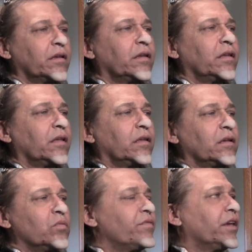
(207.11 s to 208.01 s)
And,
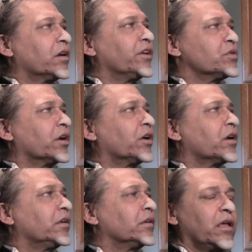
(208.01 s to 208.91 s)

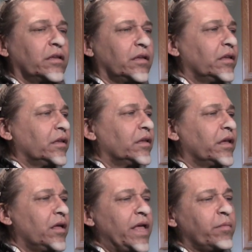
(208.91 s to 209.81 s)

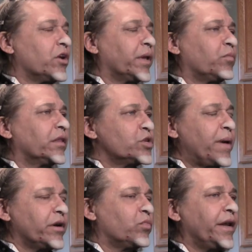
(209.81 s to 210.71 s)
Mark did the makeup for
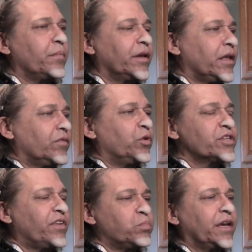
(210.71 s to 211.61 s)
Young
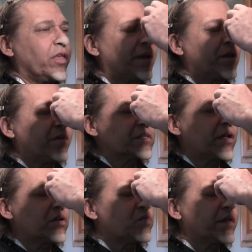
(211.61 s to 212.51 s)
Frankenstein at Manatee
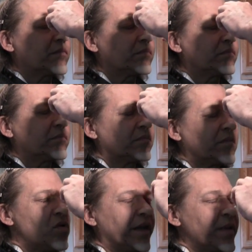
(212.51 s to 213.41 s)
Players
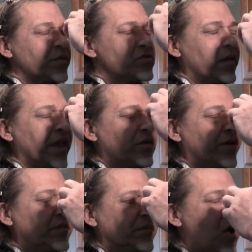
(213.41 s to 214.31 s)
in their production of
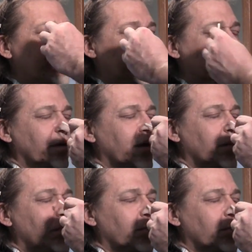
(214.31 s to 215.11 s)
Young Frankenstein.